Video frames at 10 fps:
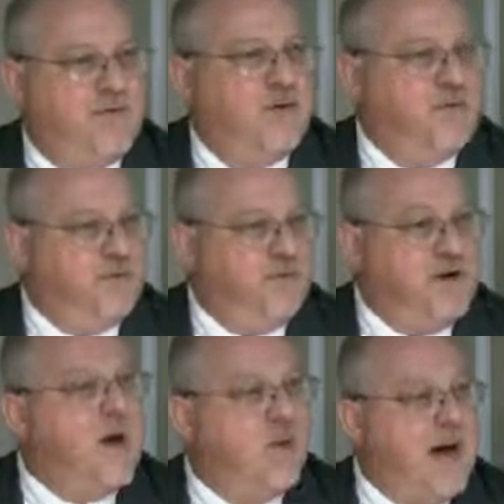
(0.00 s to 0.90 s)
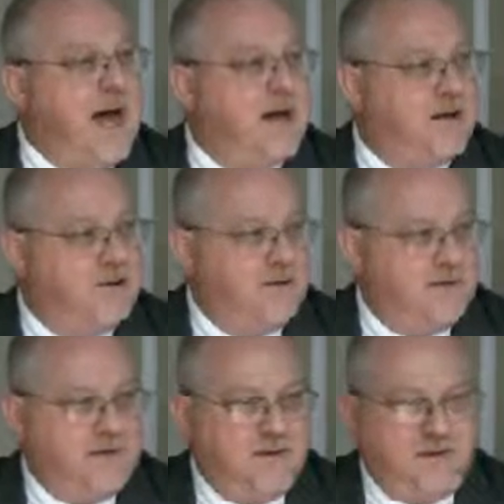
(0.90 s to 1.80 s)
Fools. You know why?
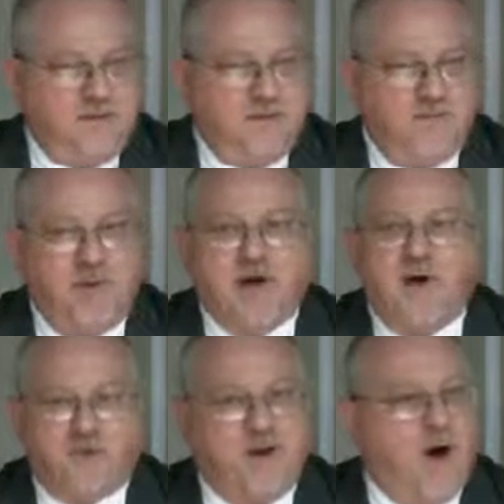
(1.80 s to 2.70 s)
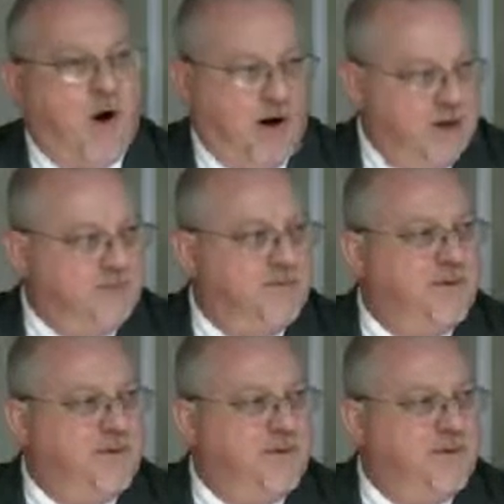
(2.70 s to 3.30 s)
Because we are.